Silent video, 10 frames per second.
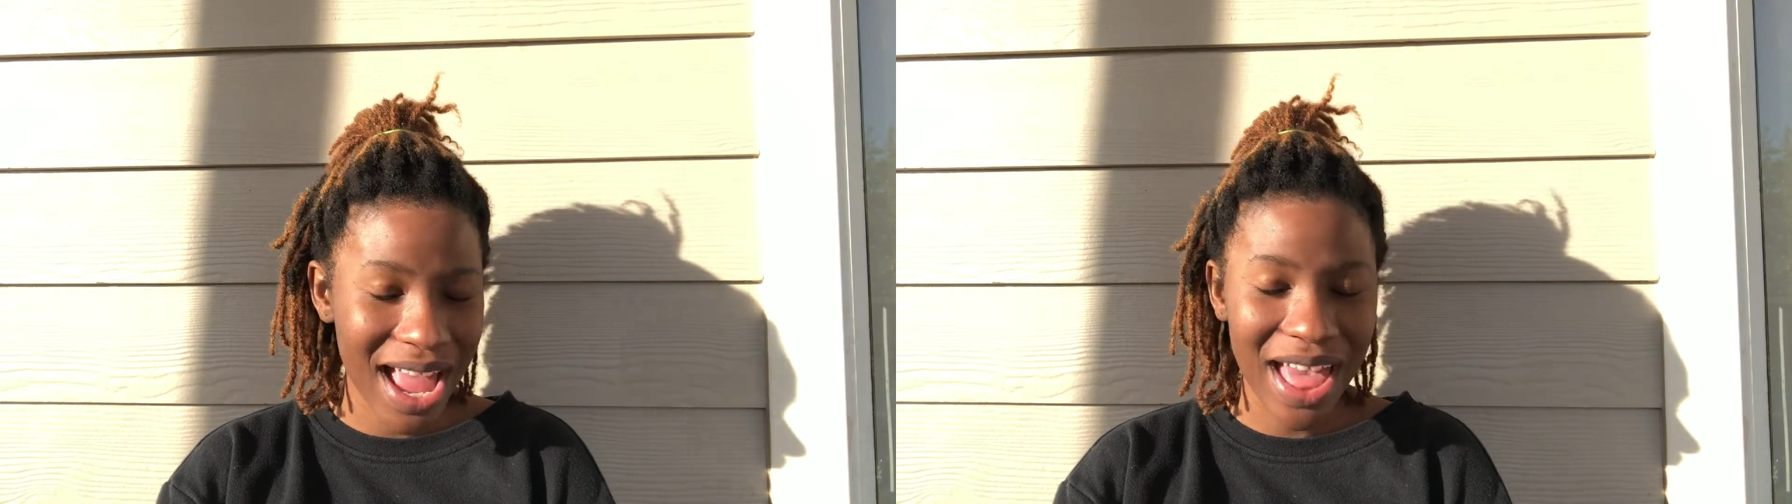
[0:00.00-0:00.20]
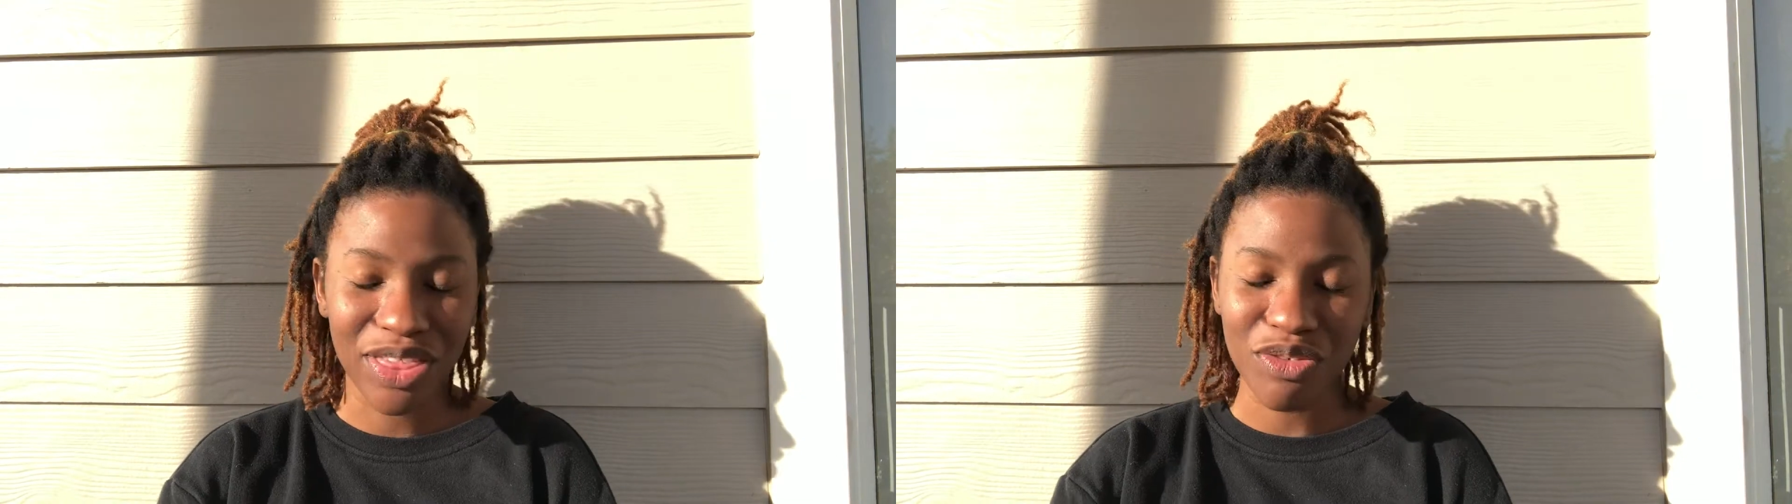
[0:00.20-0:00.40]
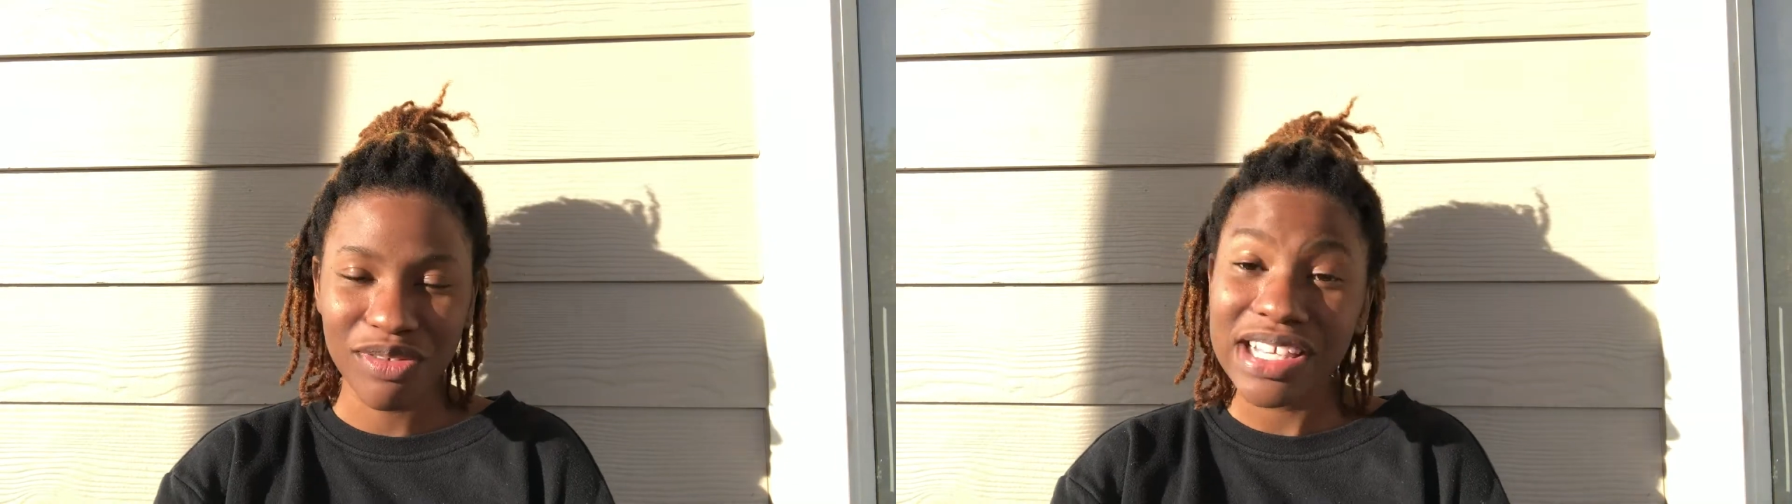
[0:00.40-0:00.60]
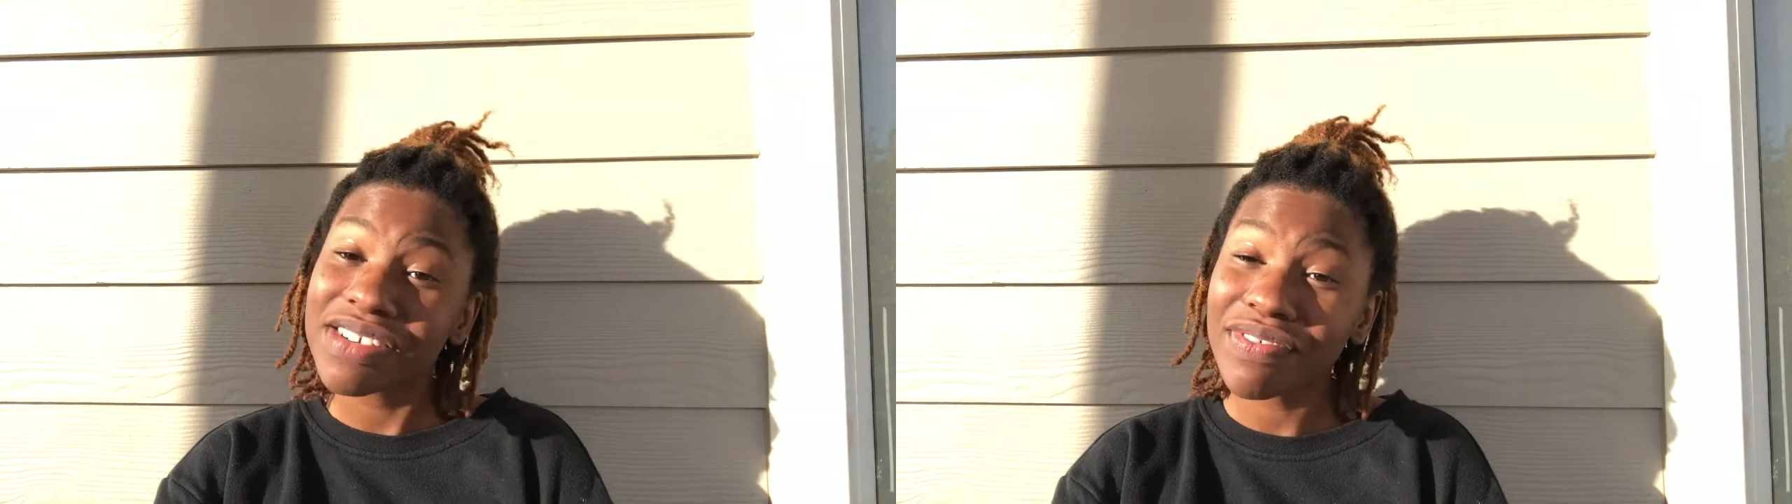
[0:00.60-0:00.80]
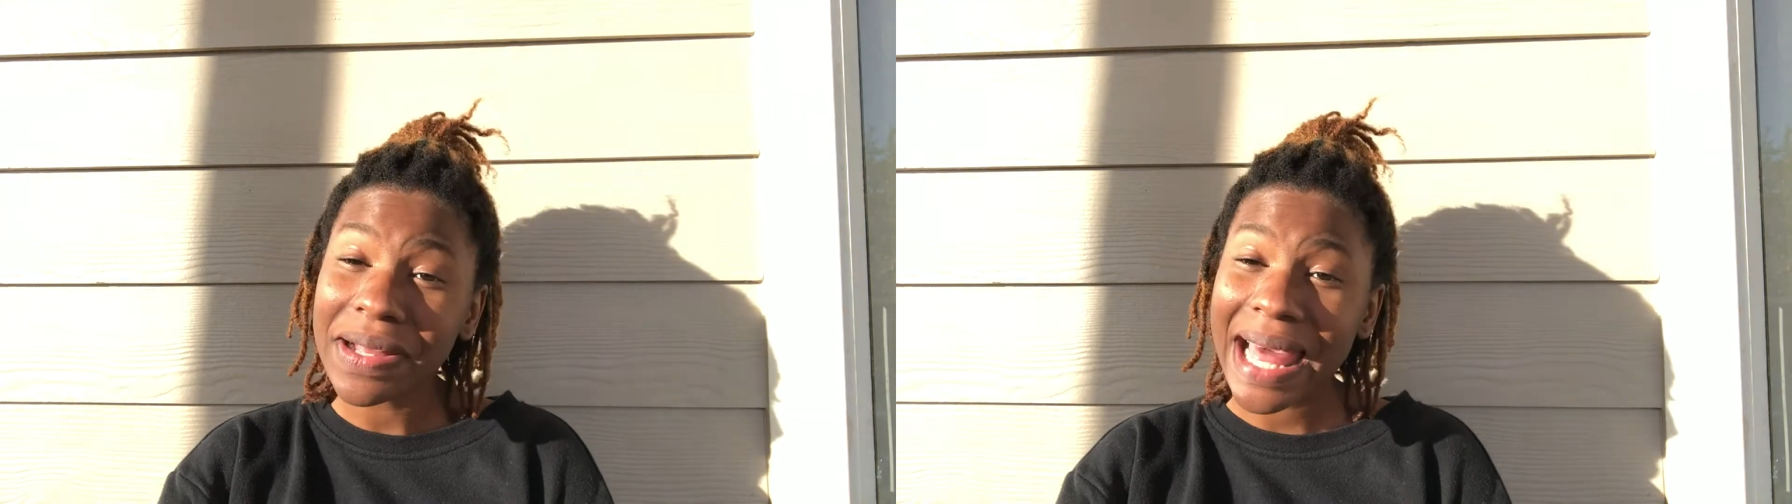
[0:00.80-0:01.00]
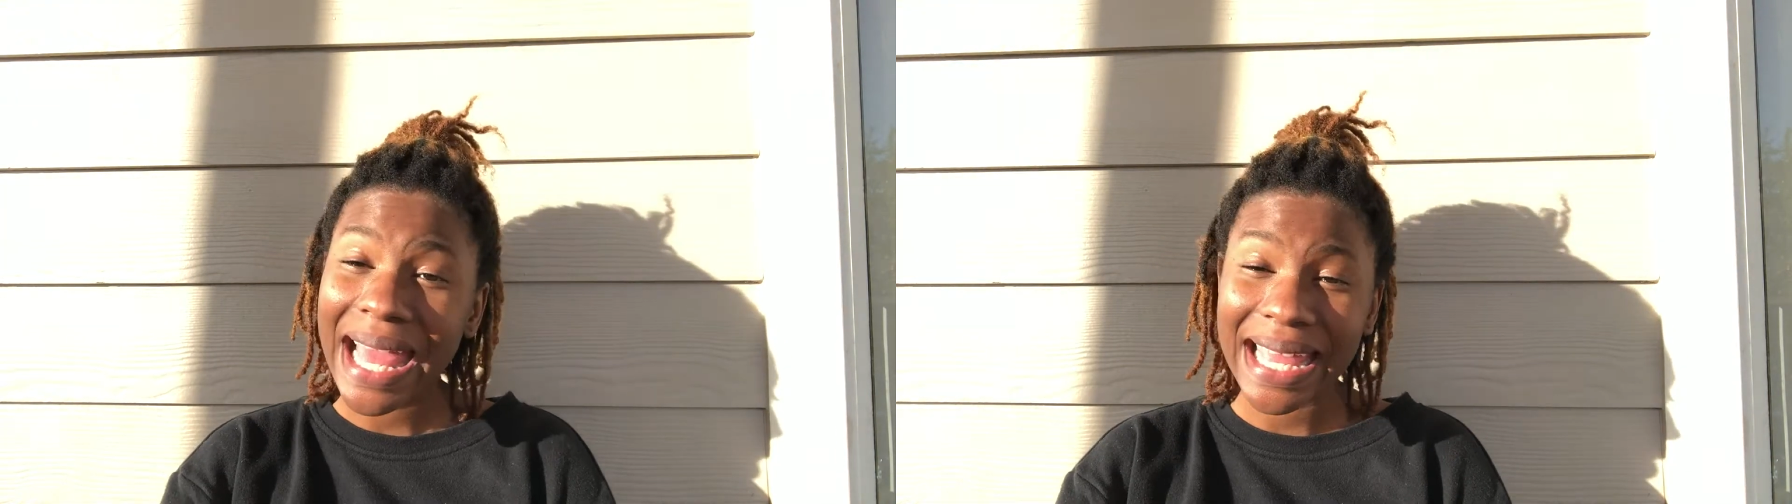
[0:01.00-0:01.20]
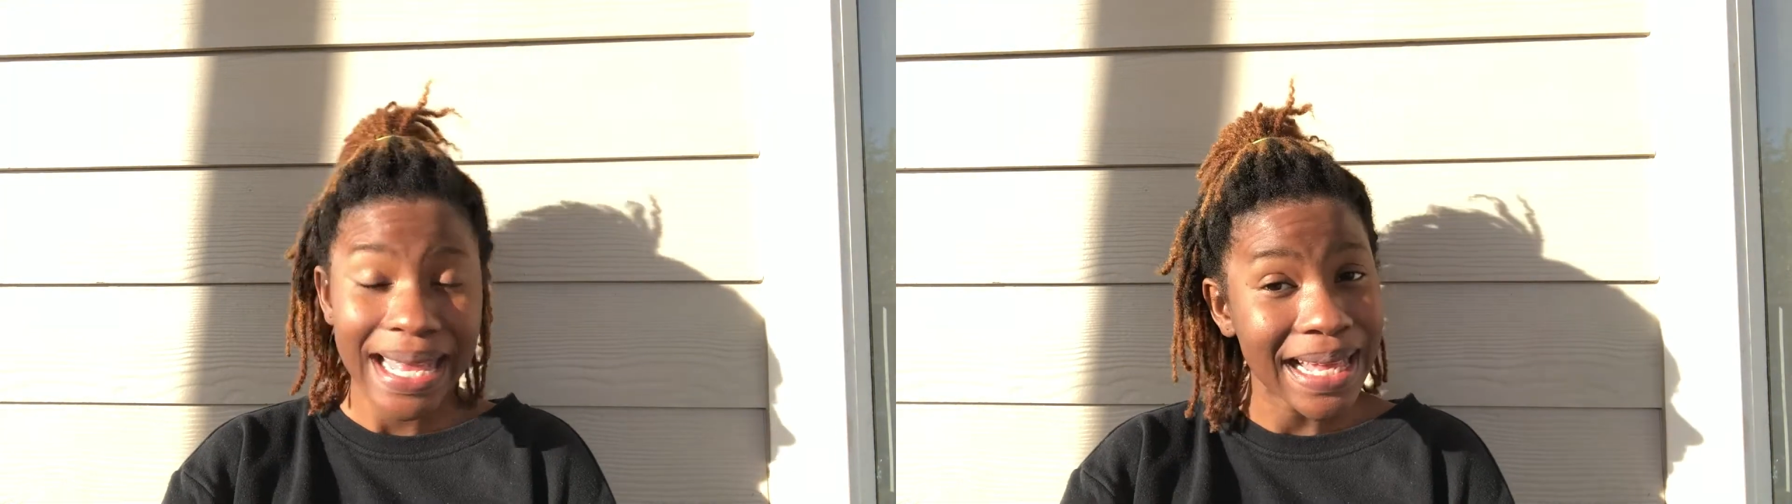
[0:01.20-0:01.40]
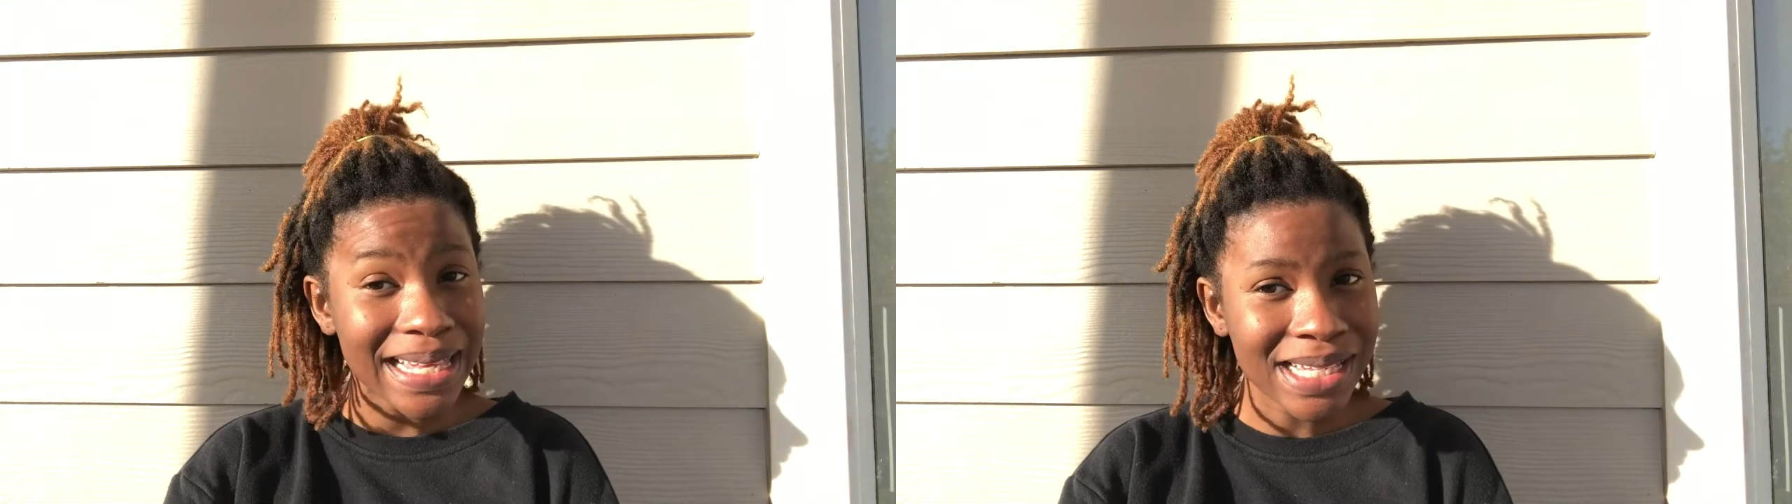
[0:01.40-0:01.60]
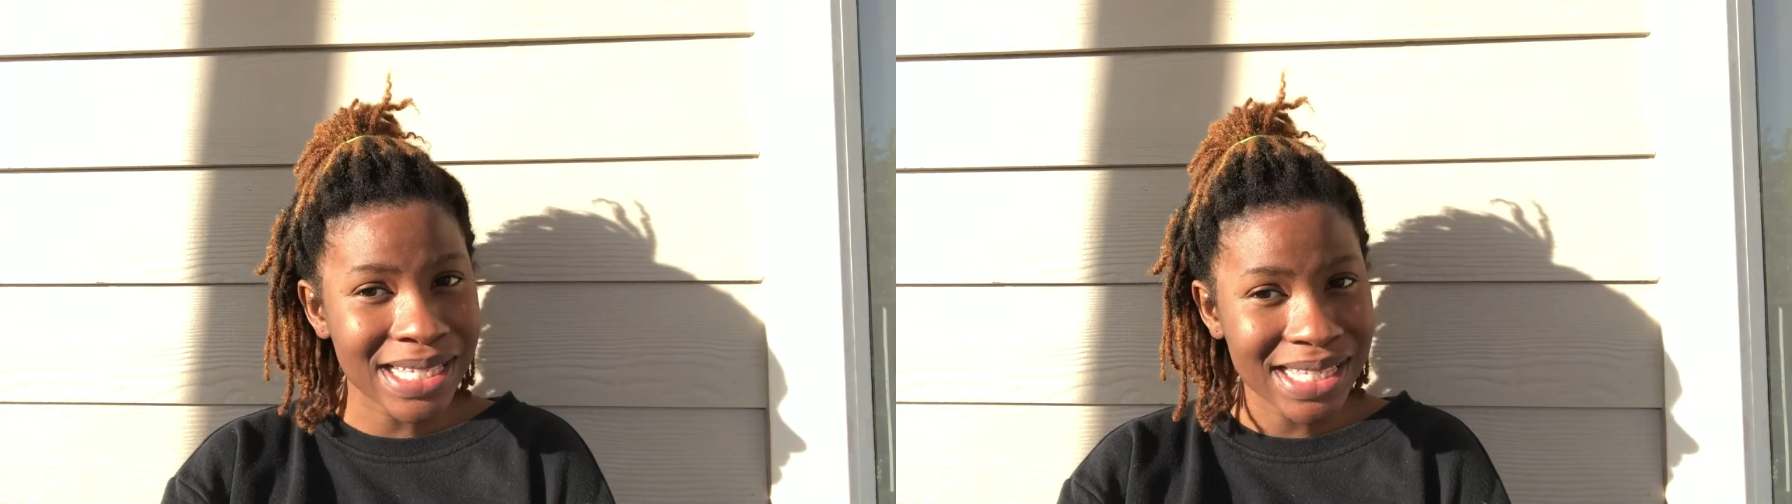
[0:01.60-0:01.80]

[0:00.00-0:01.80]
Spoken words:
and the reason for that is